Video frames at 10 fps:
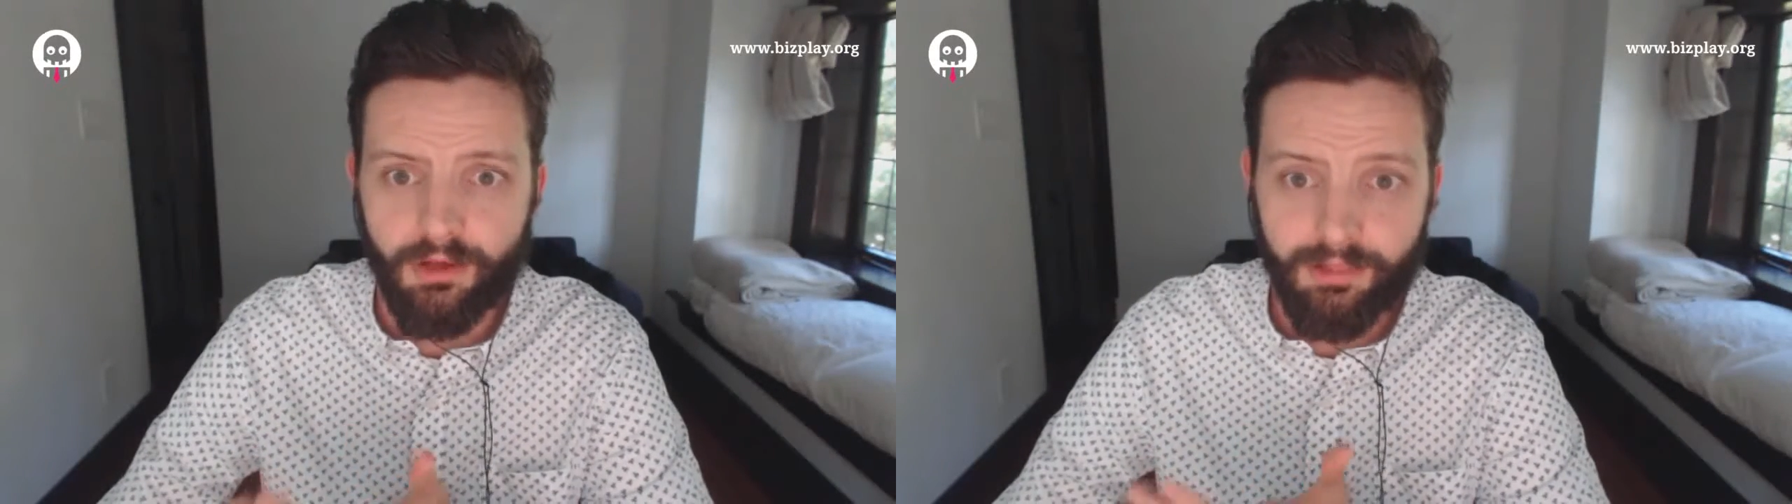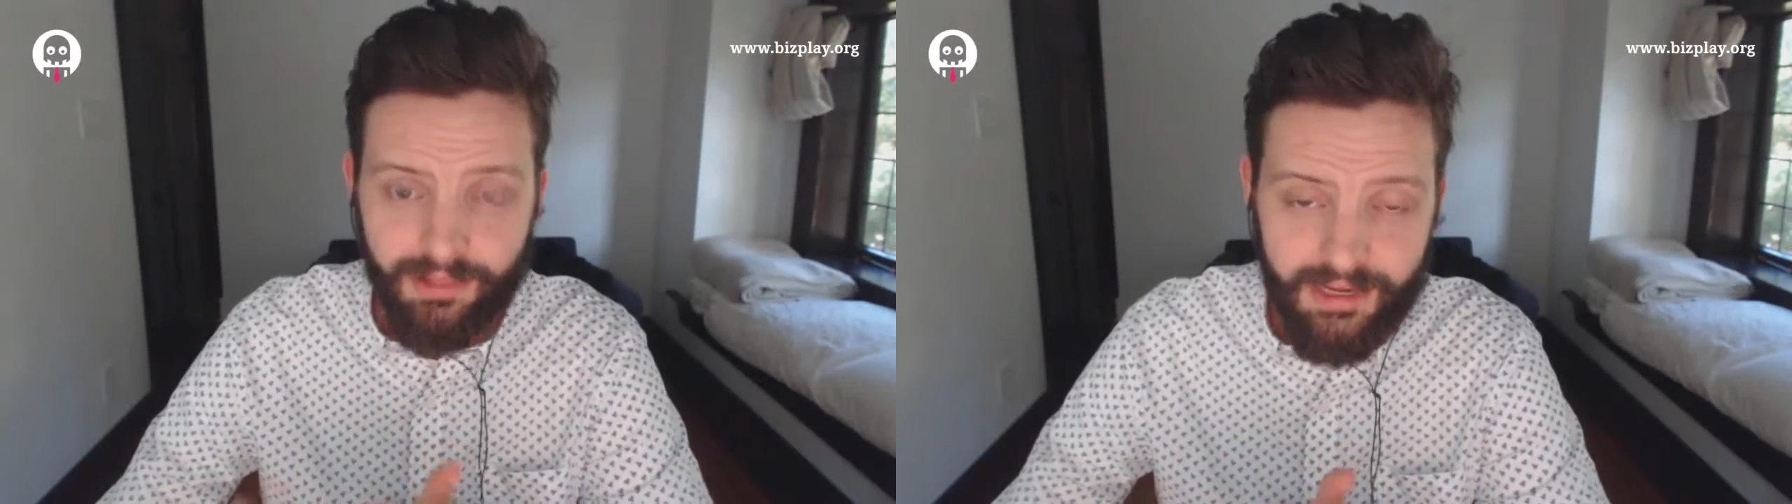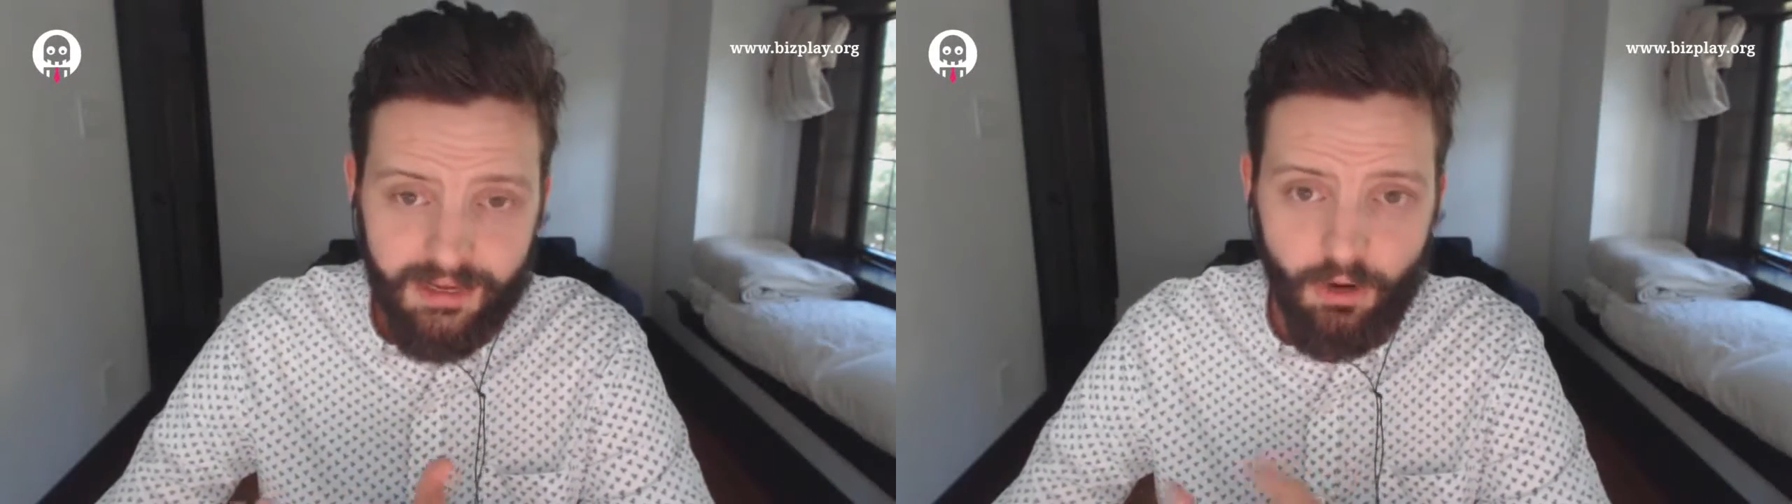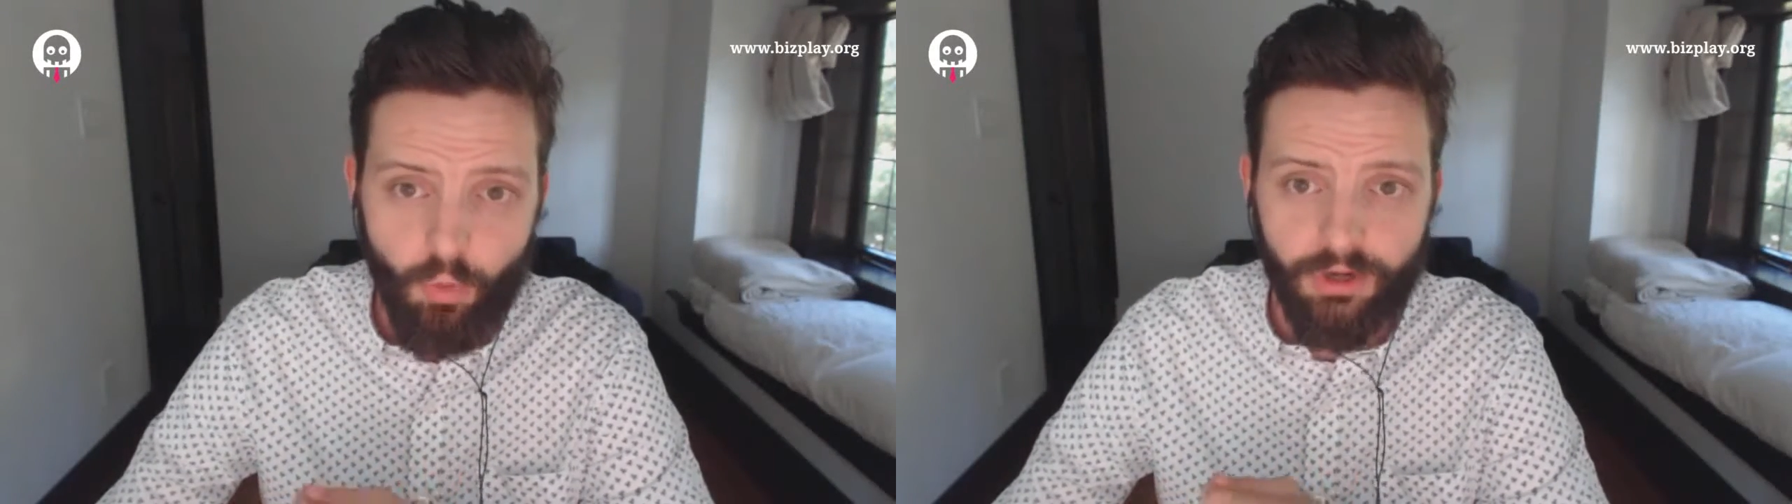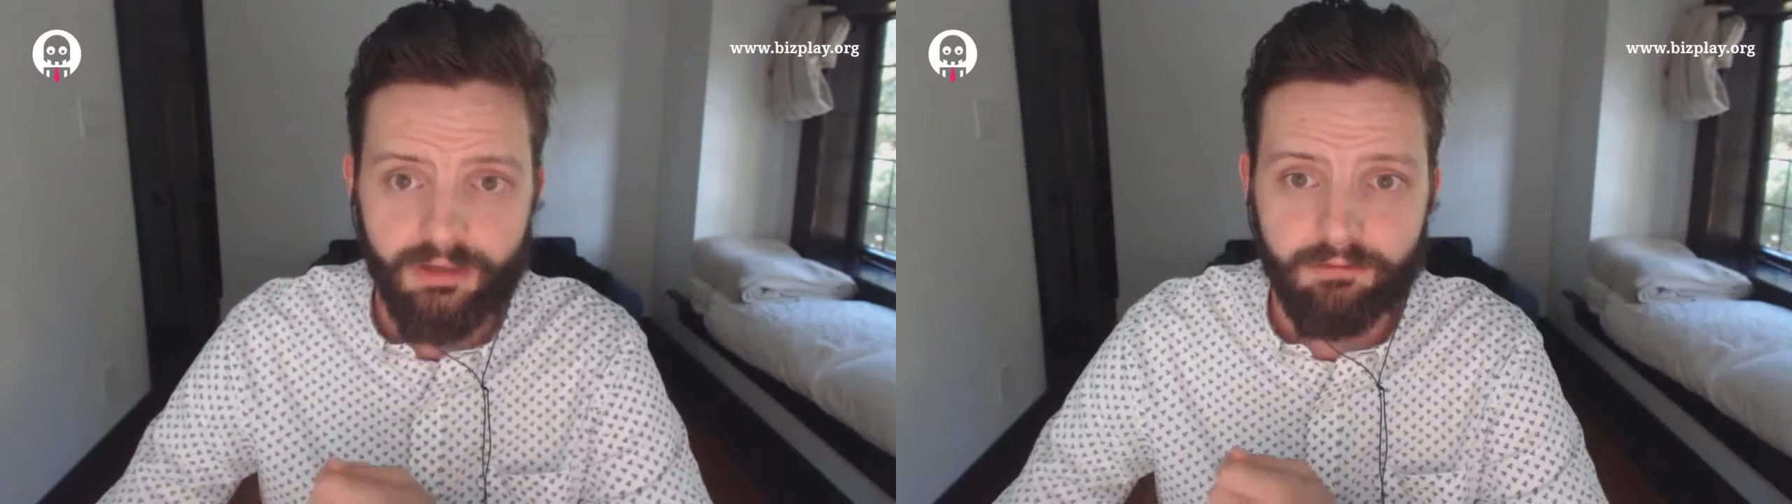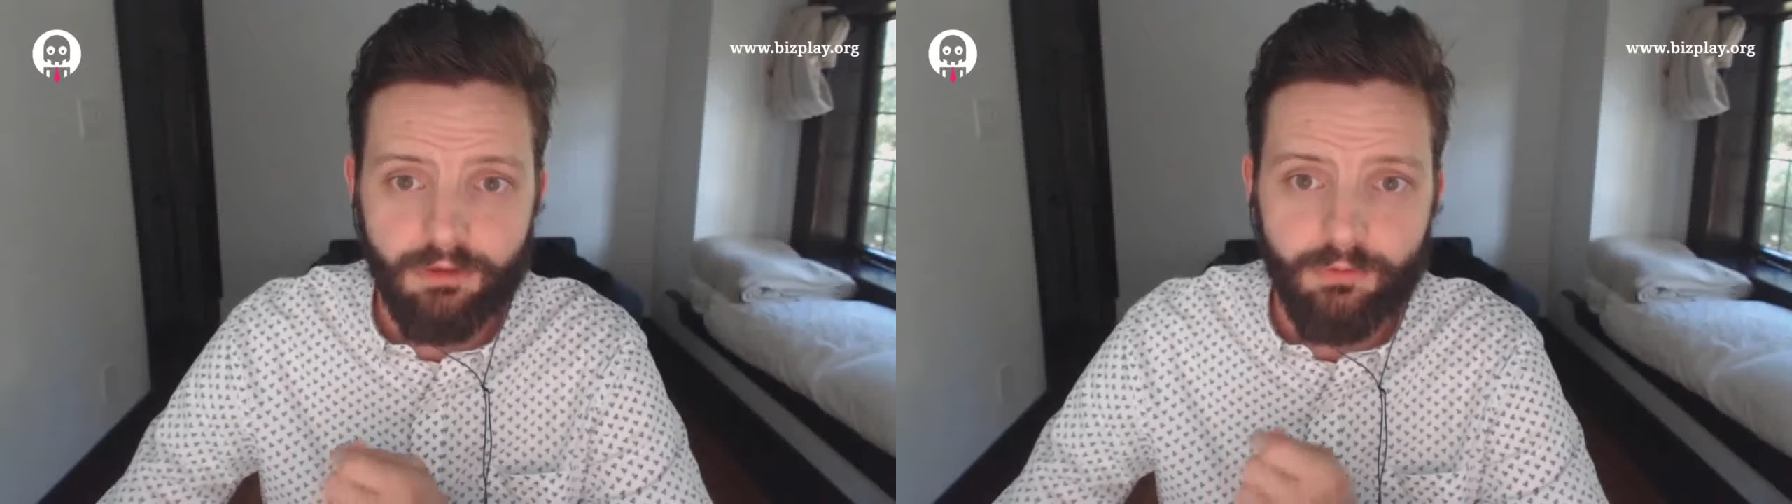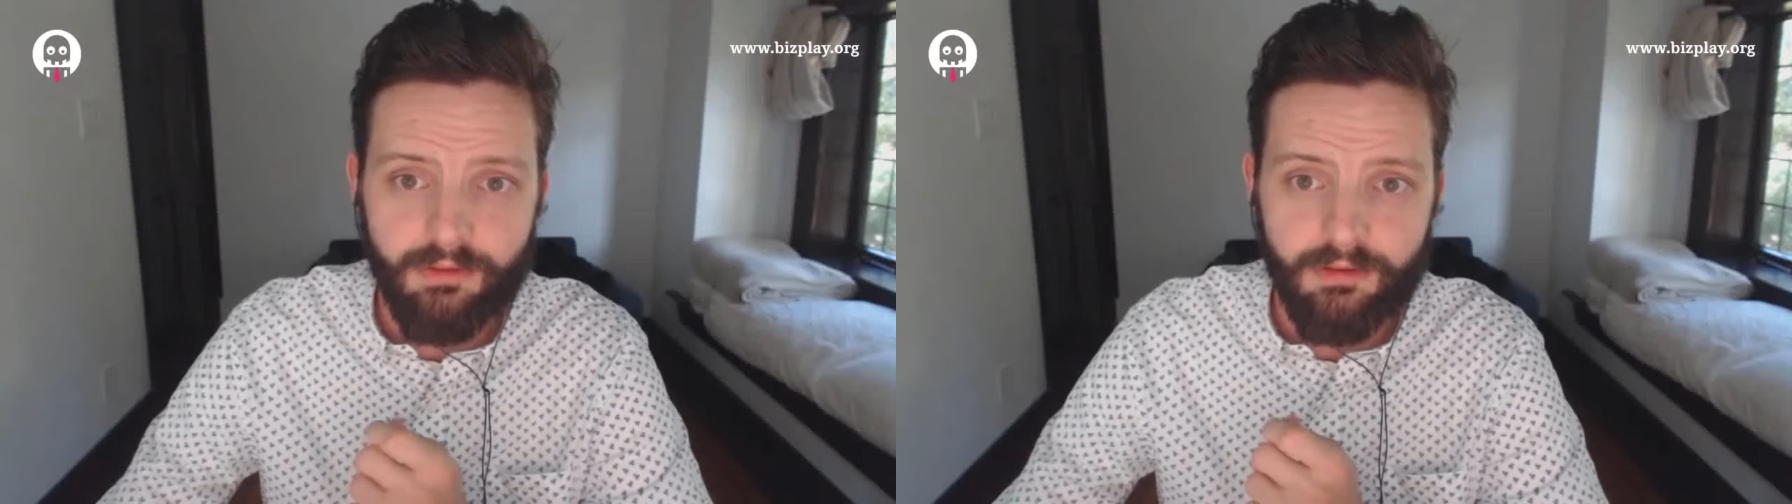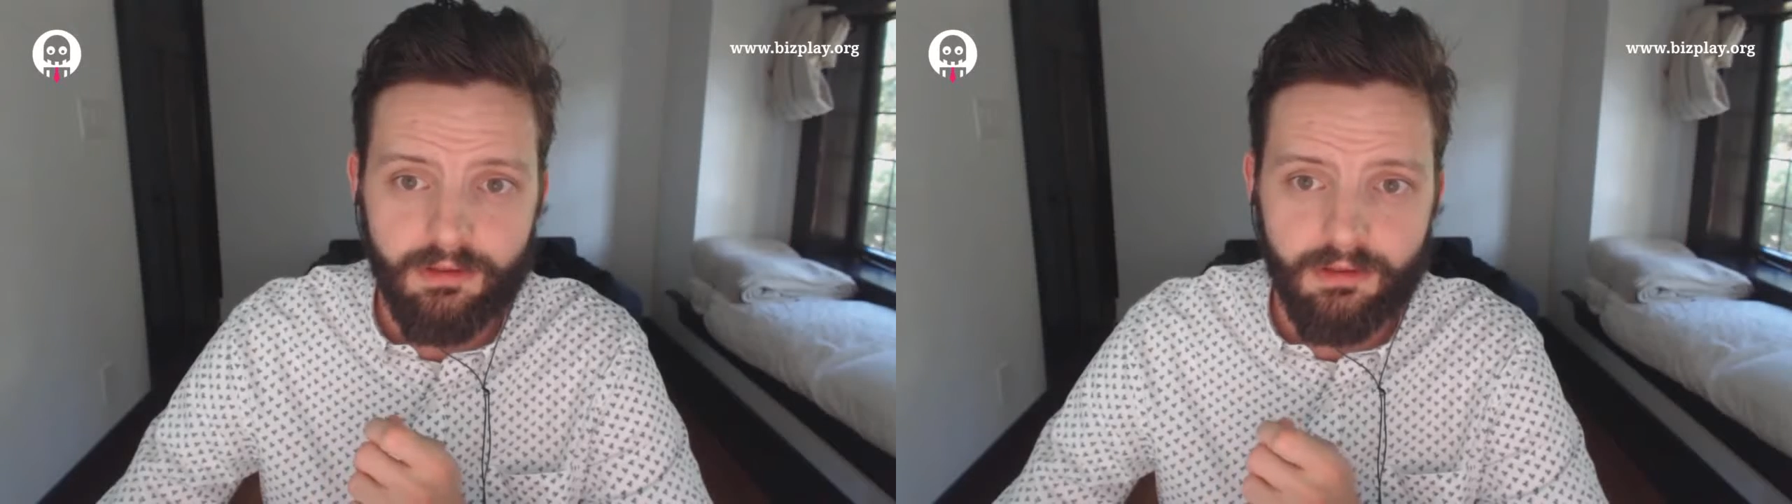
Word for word: alike a working fluency